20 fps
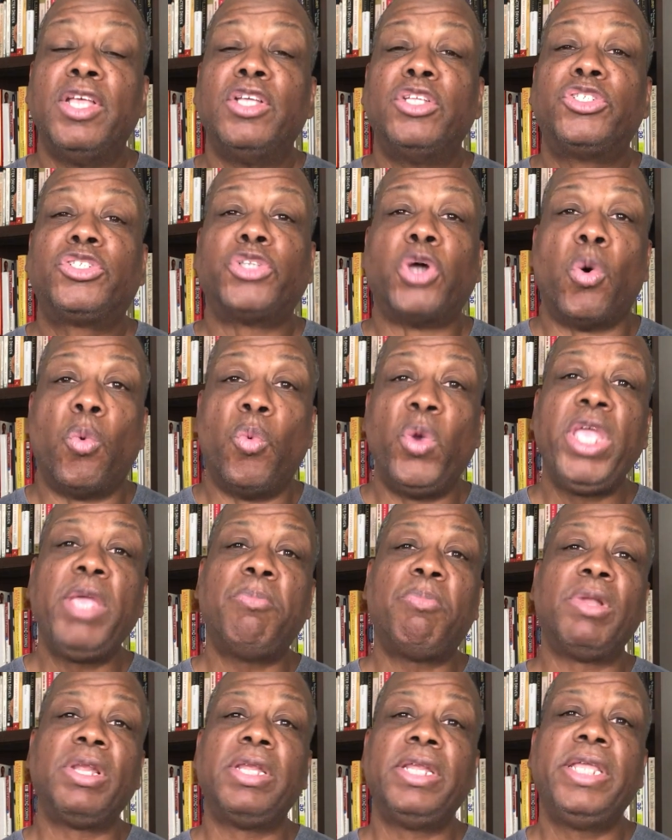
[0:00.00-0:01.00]
So we
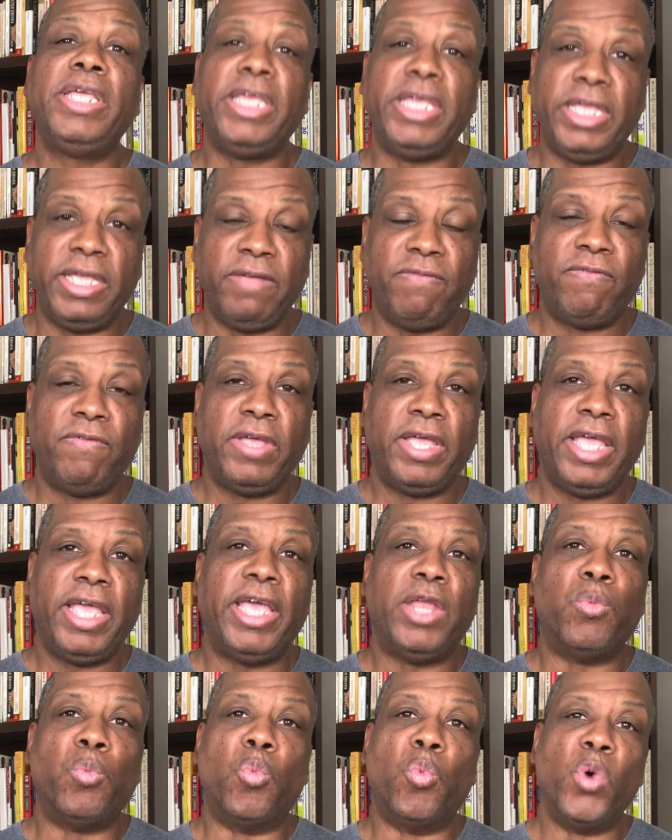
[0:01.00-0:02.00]
believe
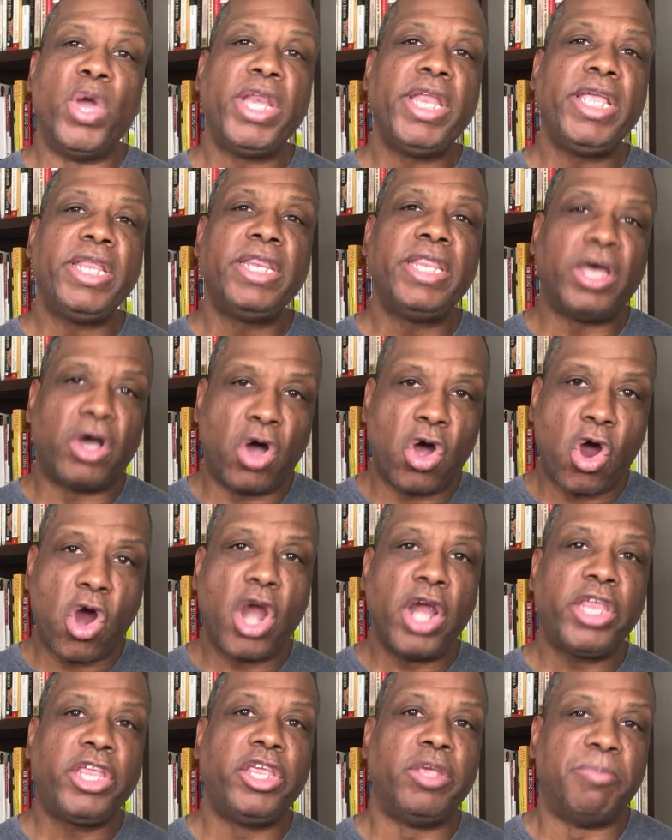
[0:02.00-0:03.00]
in winning the
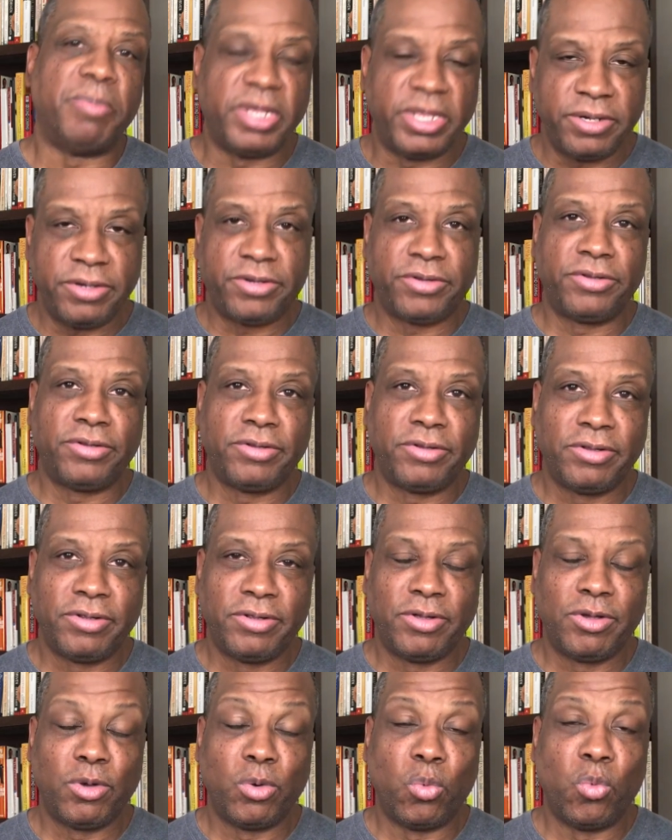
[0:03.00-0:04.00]
argument,
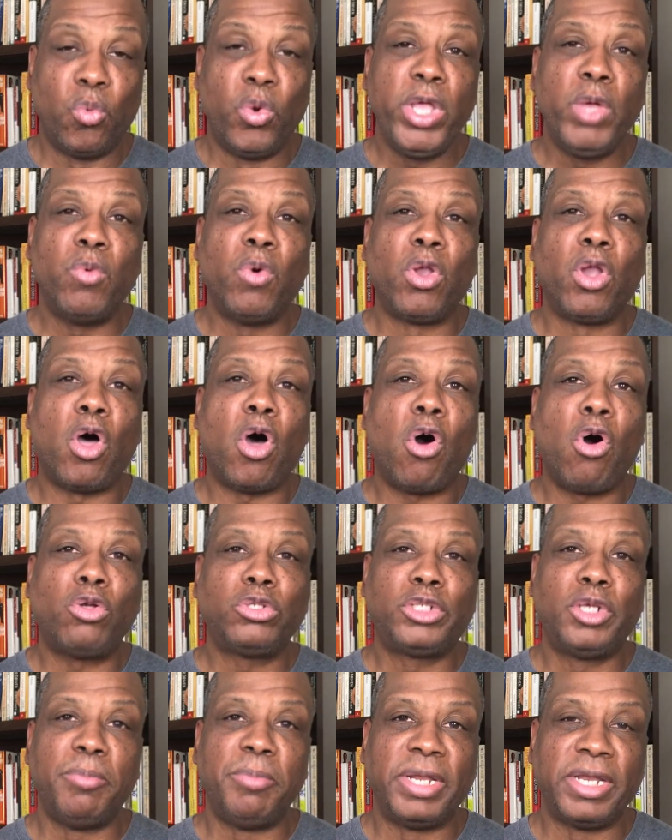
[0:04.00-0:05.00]
we will
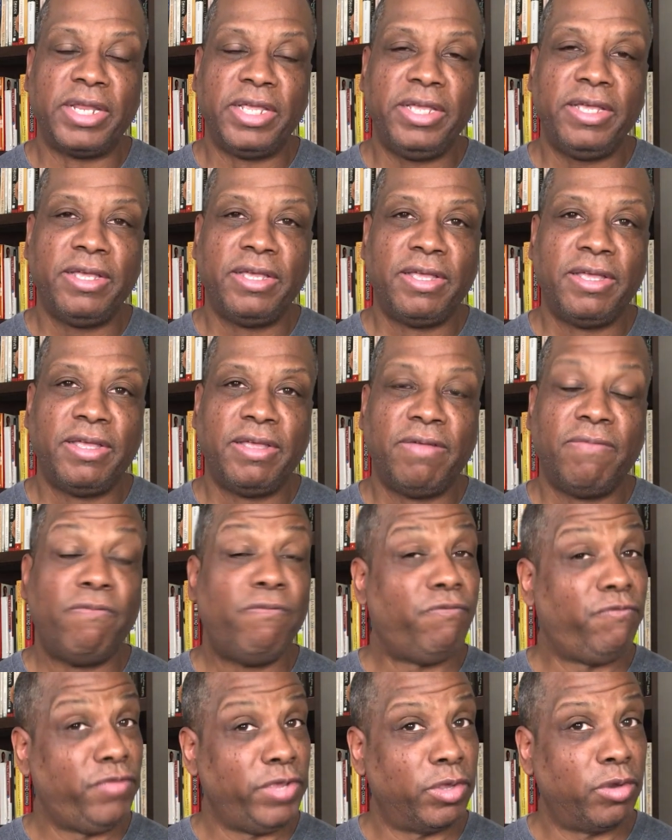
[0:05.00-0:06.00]
ultimately
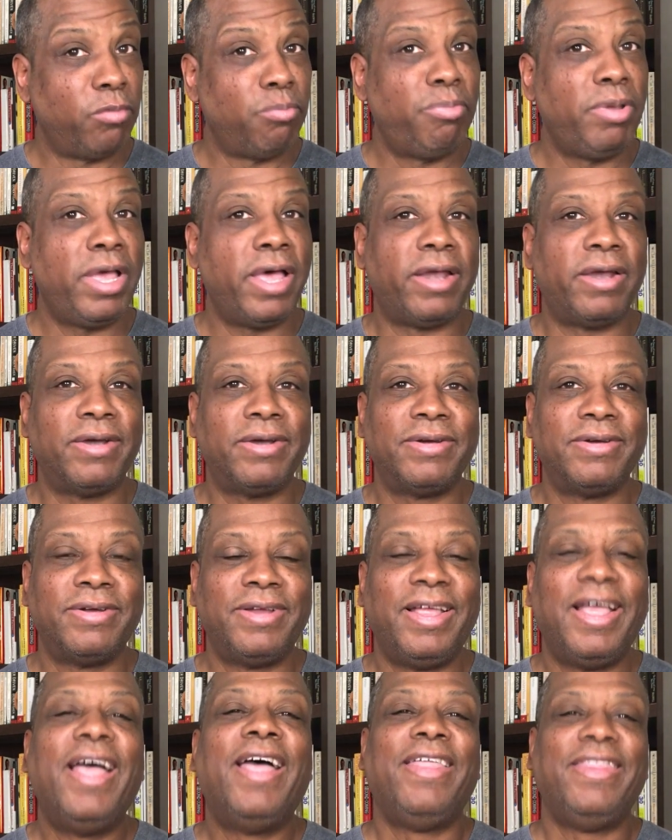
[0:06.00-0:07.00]
feel better.
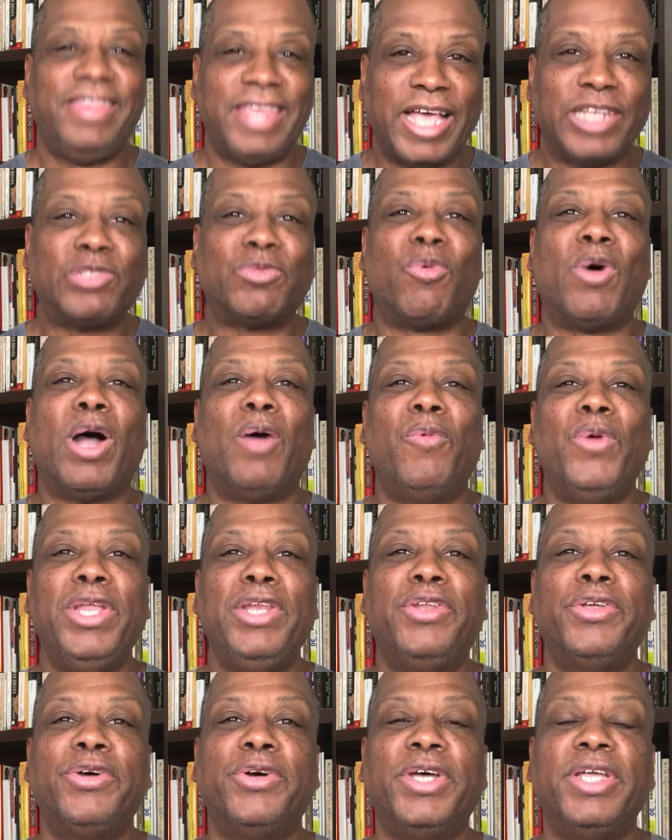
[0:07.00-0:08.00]
That's why we
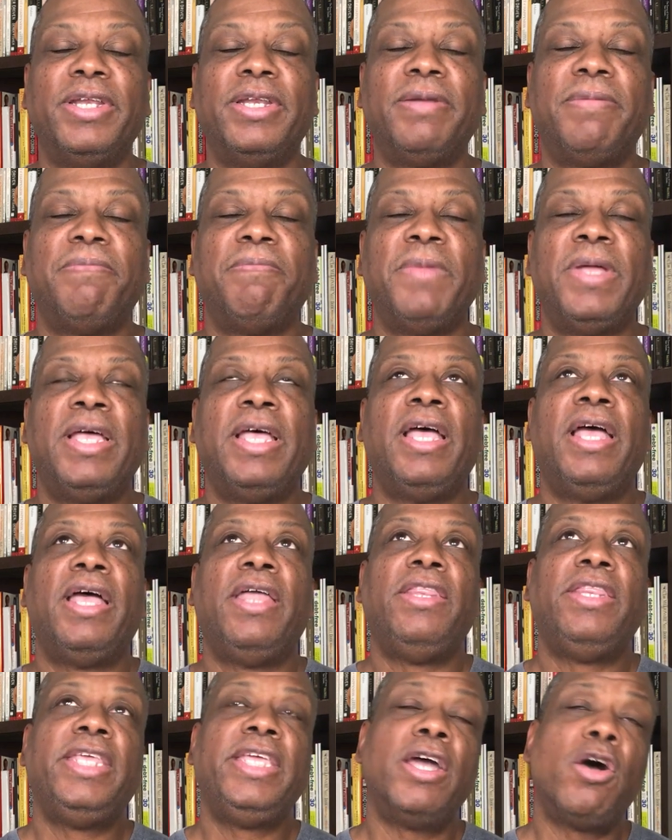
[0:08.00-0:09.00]
do it.
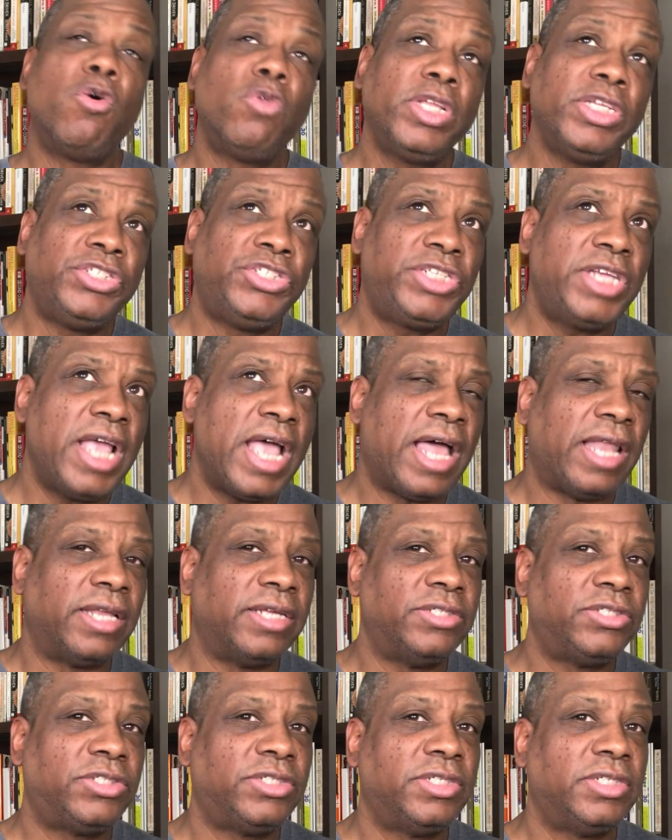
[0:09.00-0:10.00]
The only
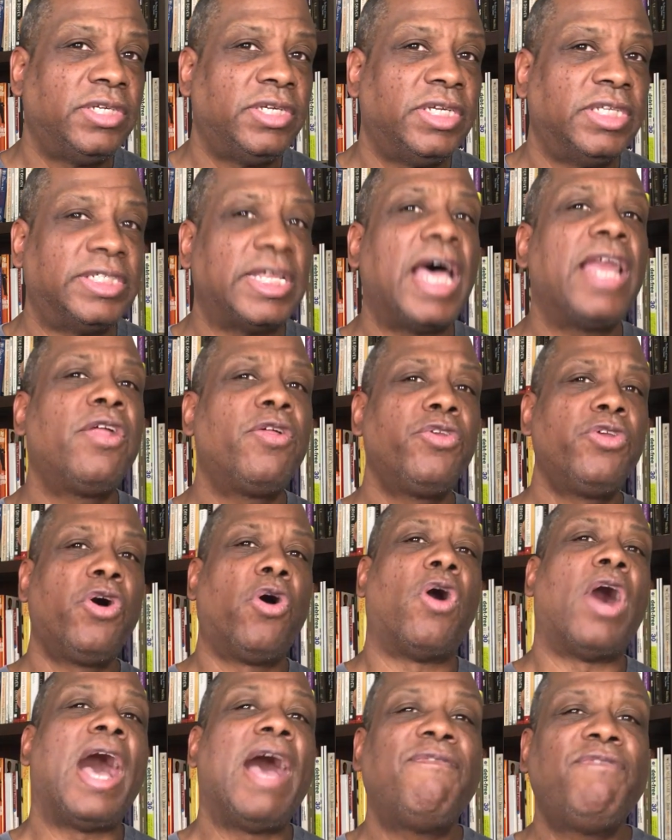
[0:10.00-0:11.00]
challenge is I don't know.
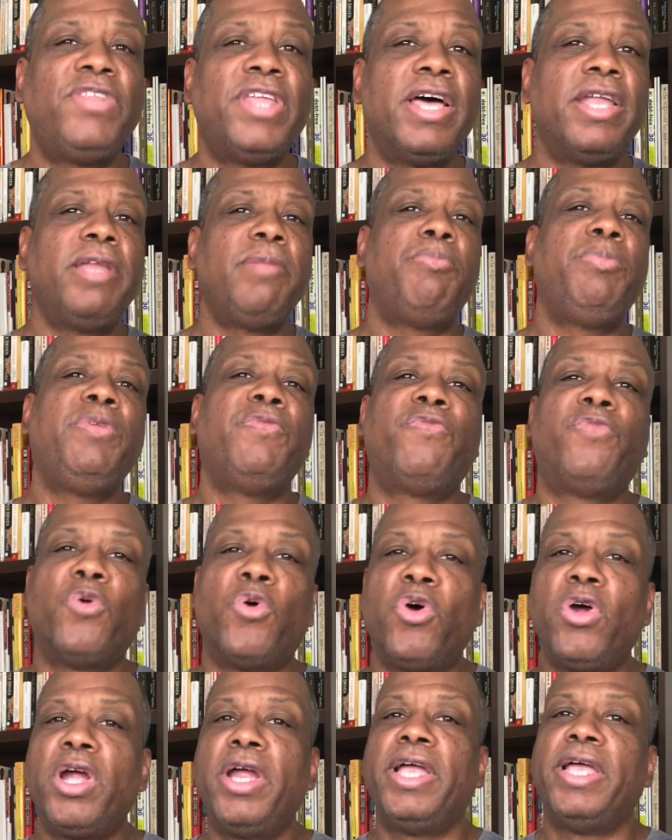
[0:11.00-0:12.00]
I've done it
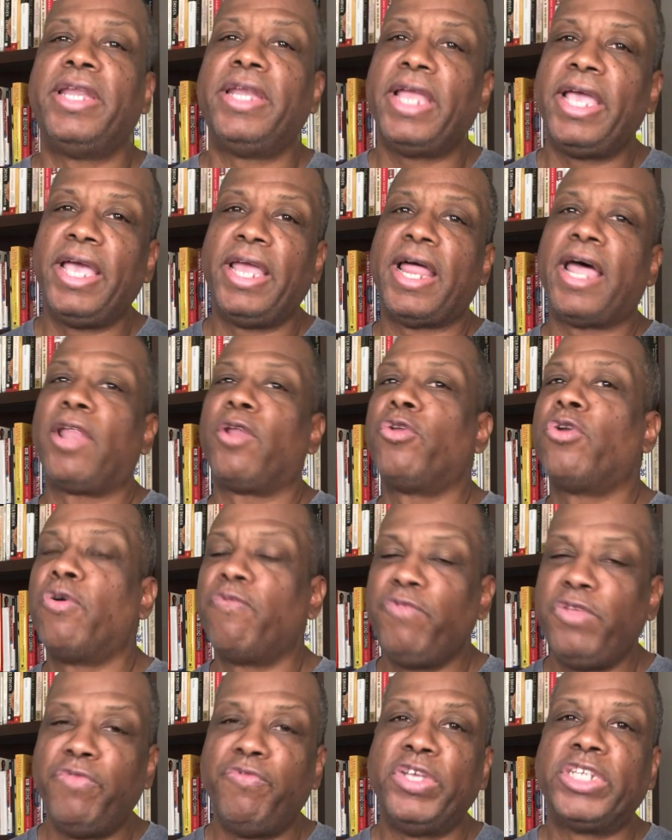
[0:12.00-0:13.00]
before, and, and I don't know
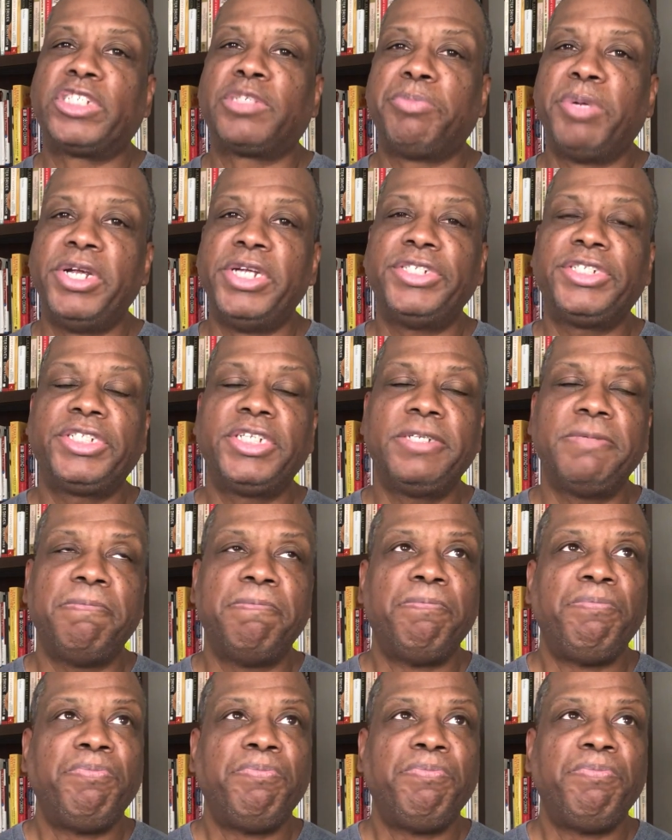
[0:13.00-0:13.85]
if you've experienced it,